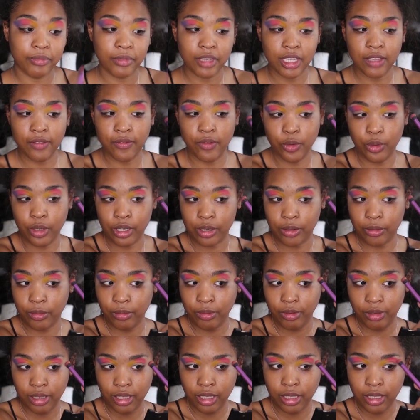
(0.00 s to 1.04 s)

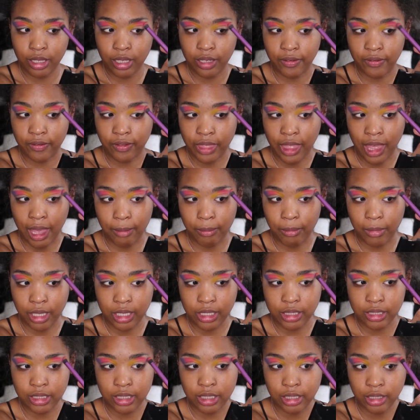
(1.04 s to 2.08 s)
if that
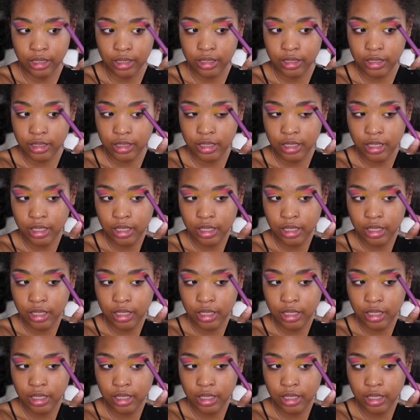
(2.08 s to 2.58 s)
makes sense.